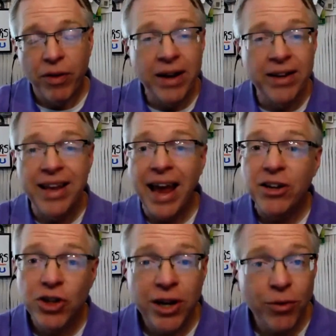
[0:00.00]

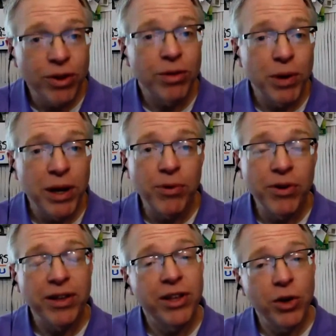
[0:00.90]
engaging with people
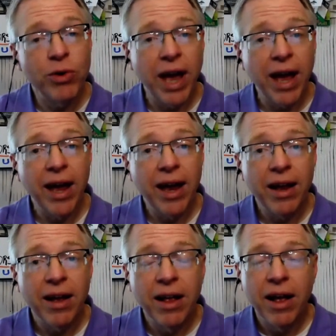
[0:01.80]
in the UK,
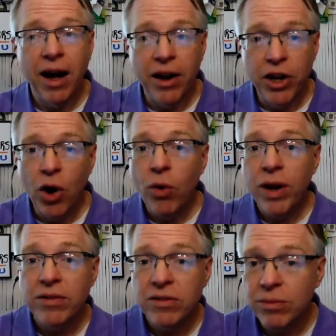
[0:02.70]

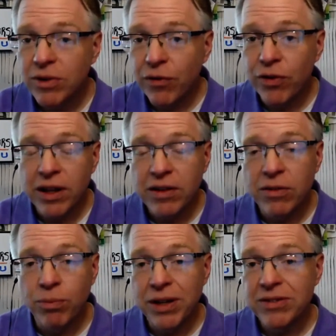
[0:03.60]
knowing some different things,
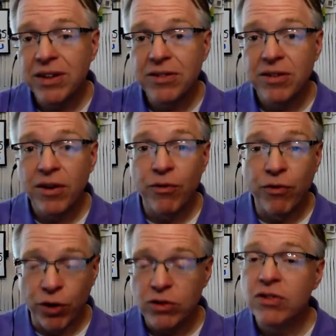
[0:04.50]
business
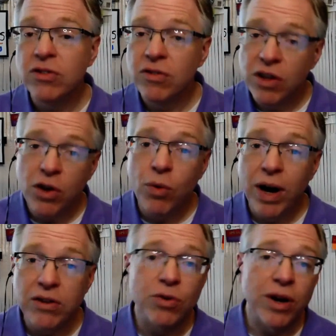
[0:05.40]
versus the
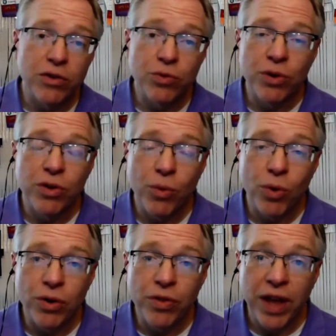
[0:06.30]
US or elsewhere in the
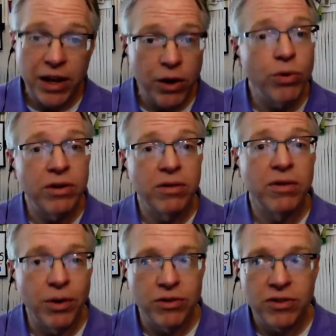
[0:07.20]
world that you
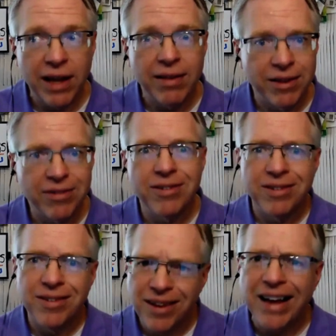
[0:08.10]
would say this
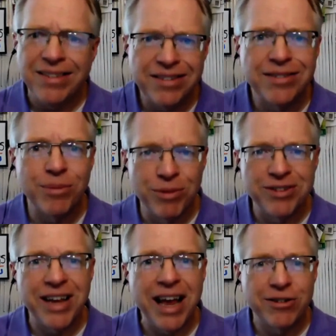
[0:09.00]
is I see some
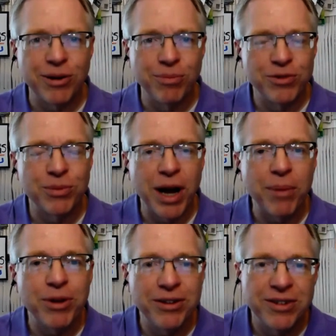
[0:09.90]
mistakes, some
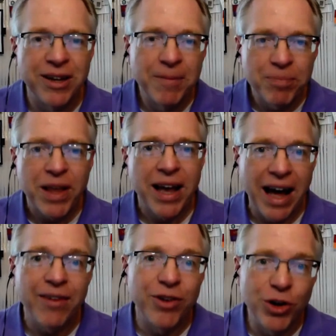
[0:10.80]
companies
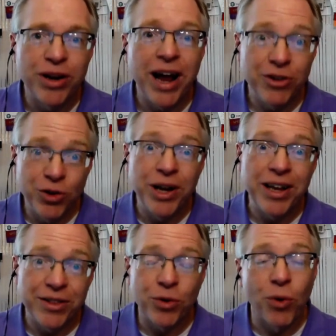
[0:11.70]
kind of not doing
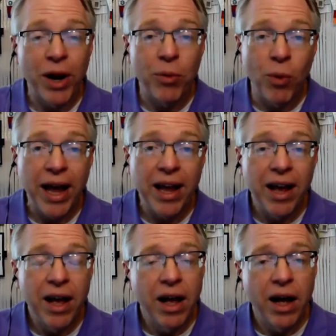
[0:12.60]
it the right way.
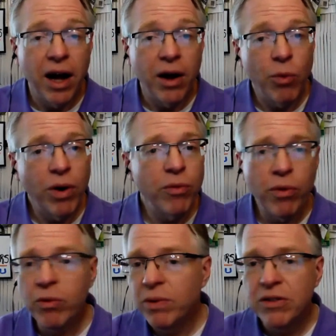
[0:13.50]
What
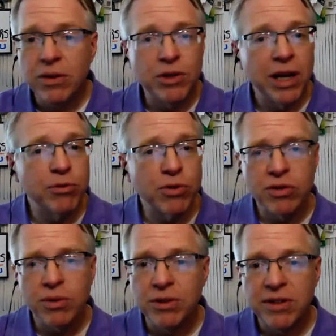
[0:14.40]
would be some tips or
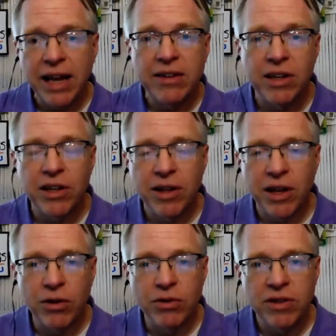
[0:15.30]
some mistakes that
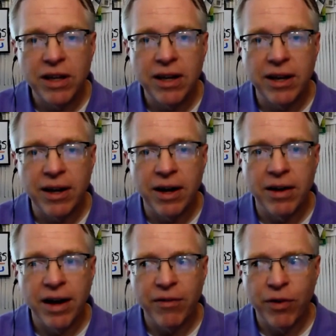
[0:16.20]
you see
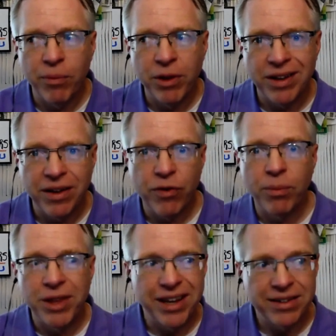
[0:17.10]
from the
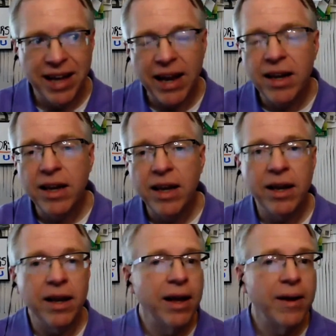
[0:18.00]

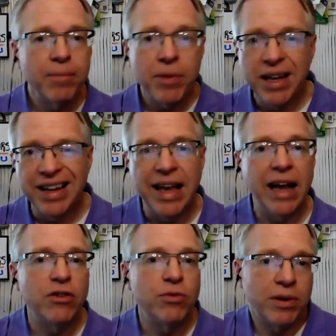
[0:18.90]
attendee
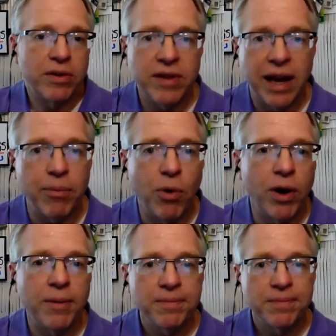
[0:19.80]
engagement standpoint?